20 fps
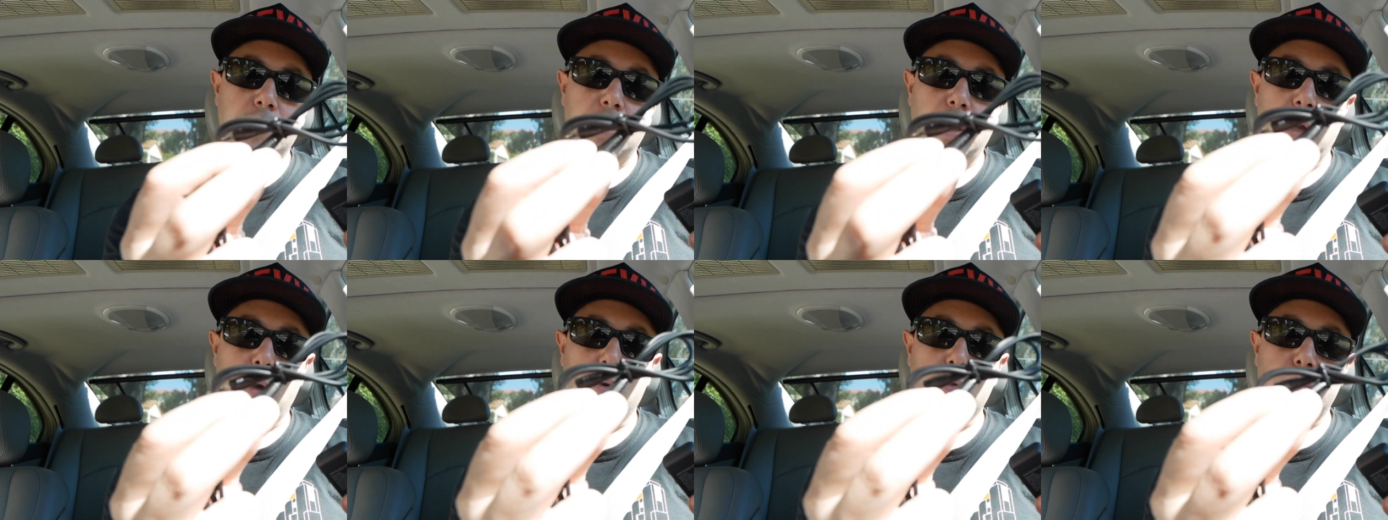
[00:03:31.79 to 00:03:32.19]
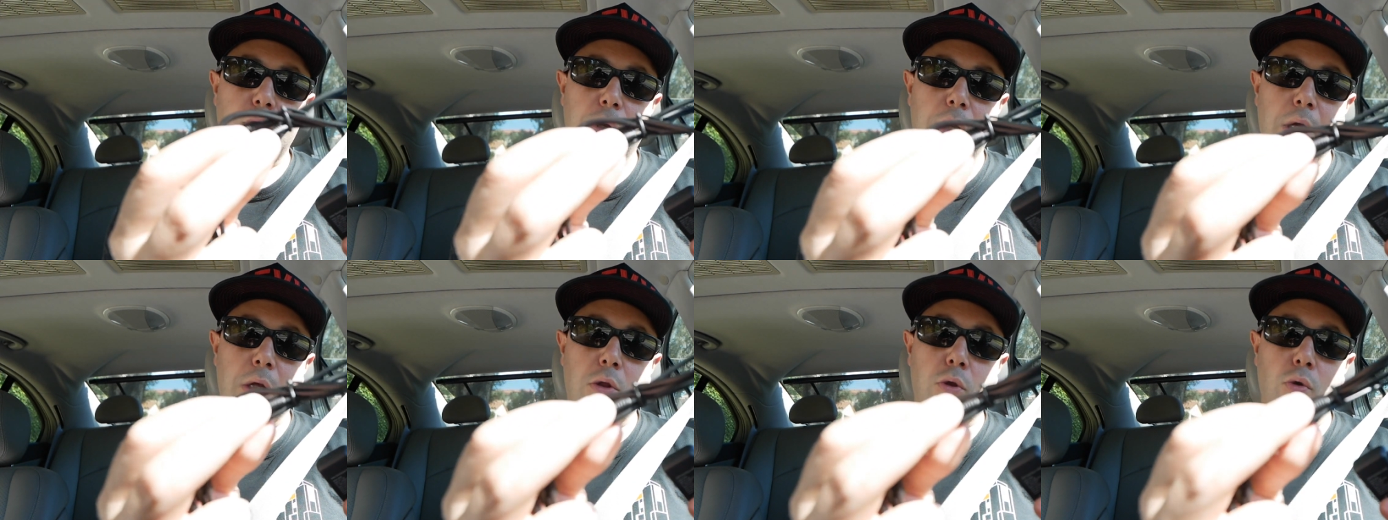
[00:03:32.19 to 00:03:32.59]
they also
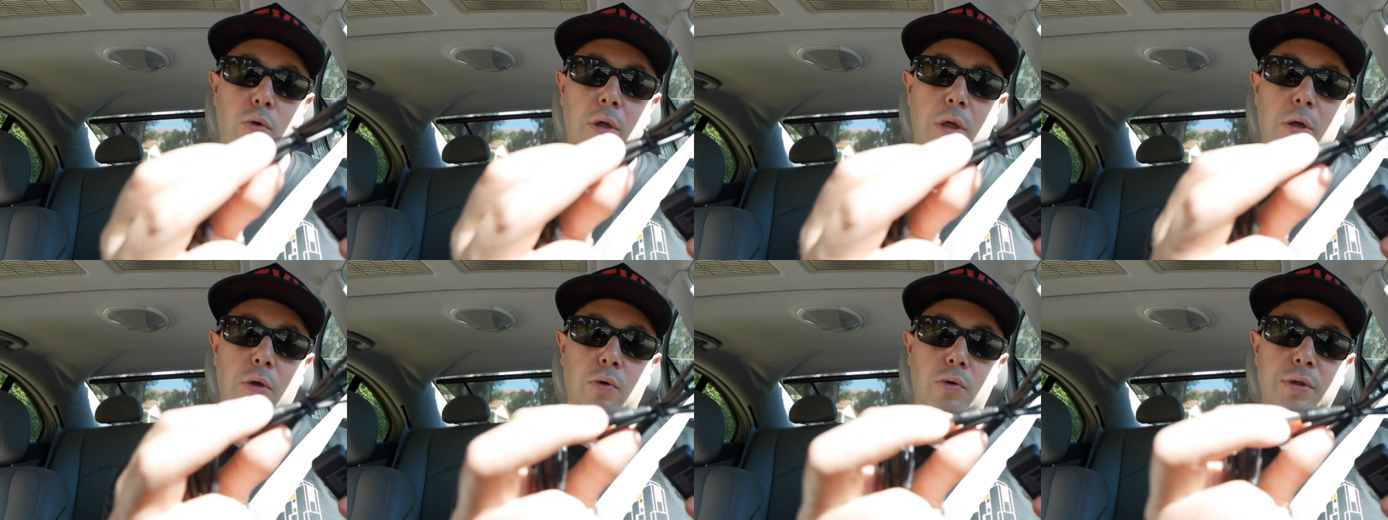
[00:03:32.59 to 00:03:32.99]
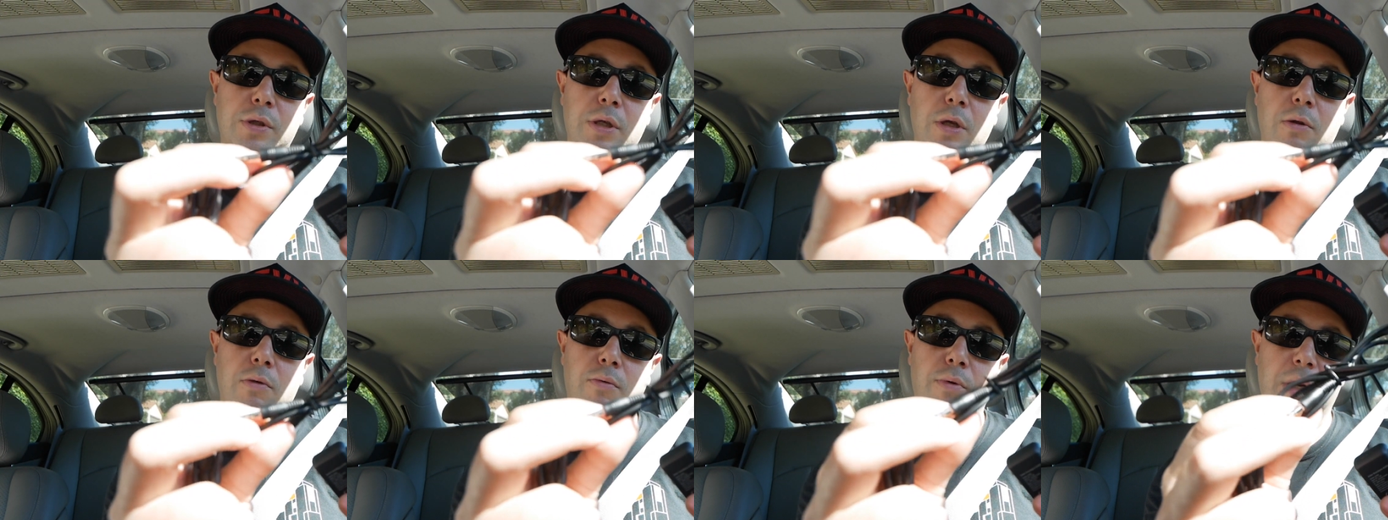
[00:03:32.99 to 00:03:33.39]
include an
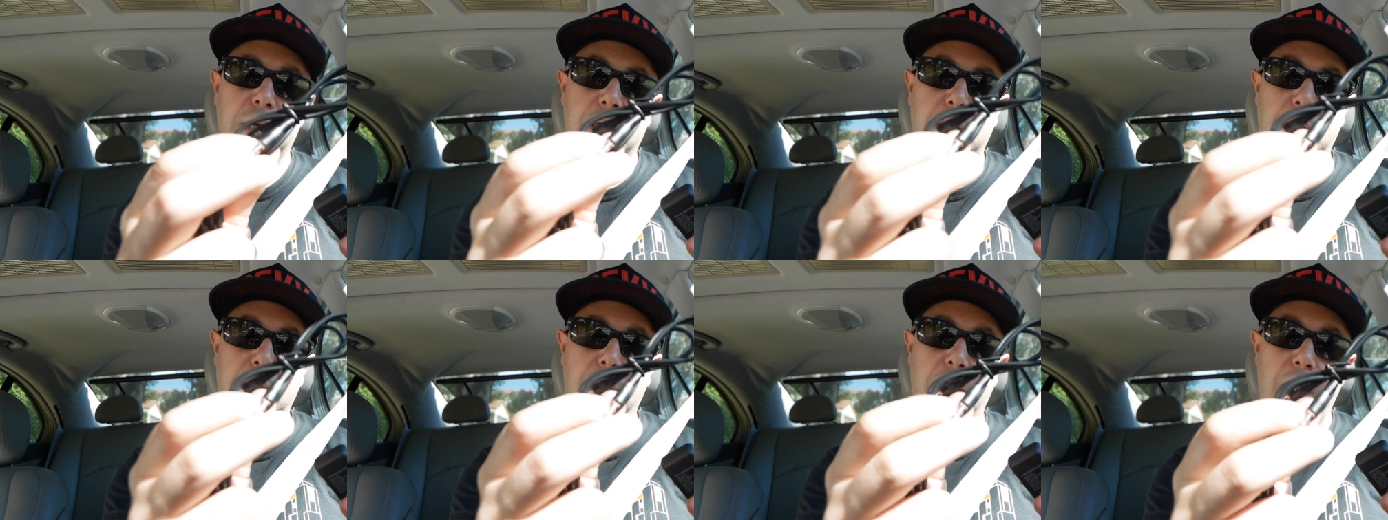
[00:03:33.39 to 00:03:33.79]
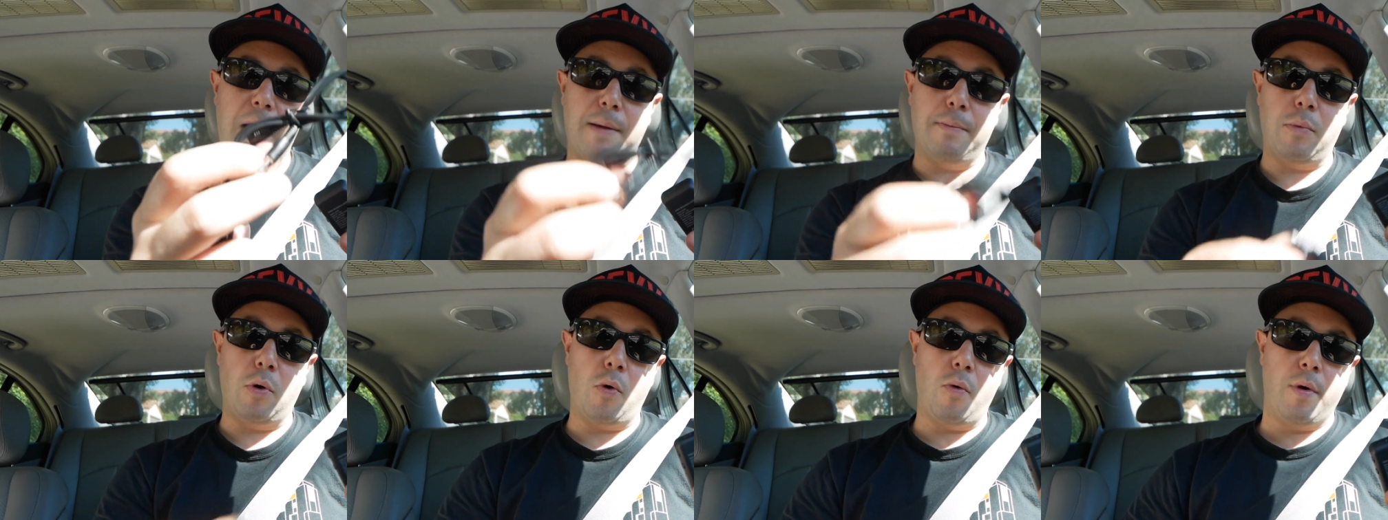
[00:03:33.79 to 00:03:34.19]
auxiliary
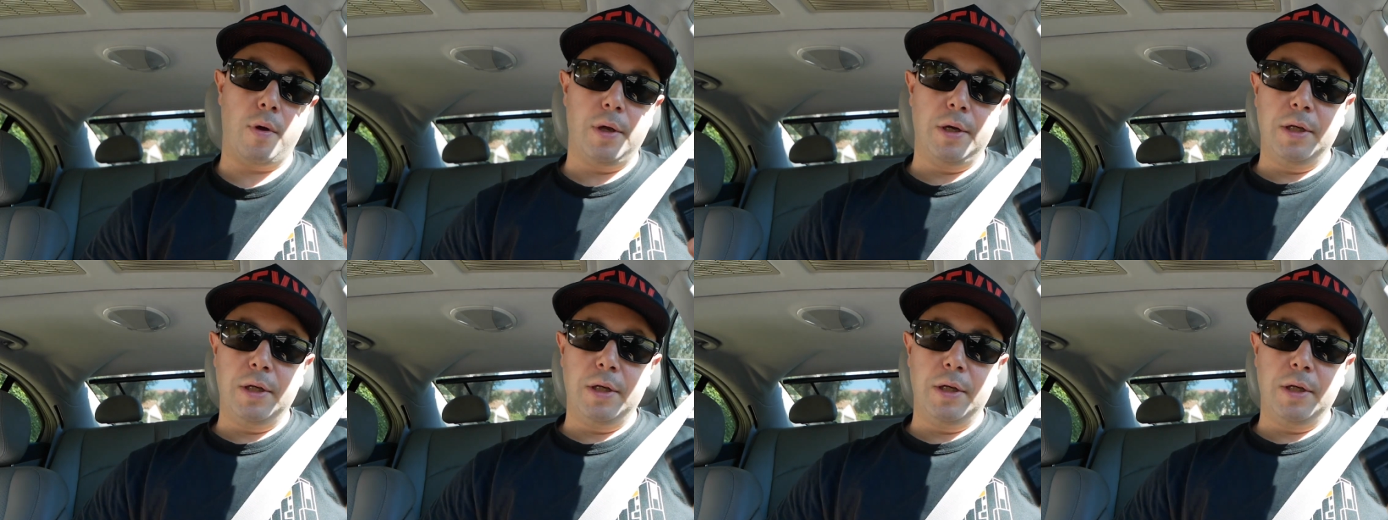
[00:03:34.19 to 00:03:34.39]
cable.